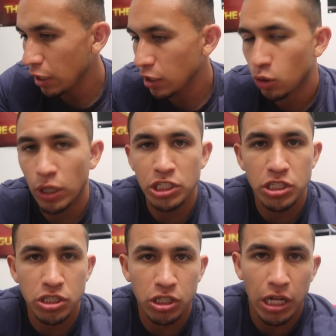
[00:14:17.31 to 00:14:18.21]
any
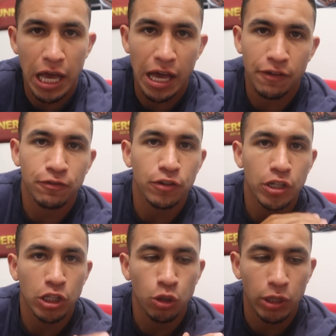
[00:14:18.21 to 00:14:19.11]
questions you're gonna have for
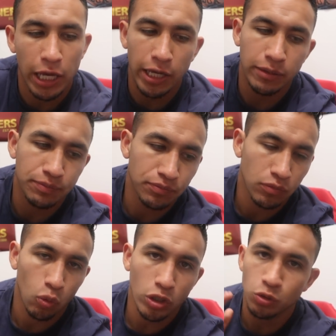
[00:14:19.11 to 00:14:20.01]
the Q&A
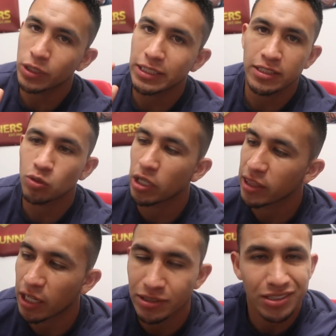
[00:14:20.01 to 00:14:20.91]
once we get to
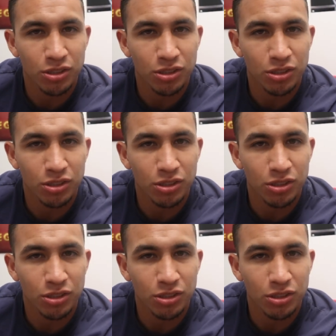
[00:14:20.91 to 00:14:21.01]
20,000.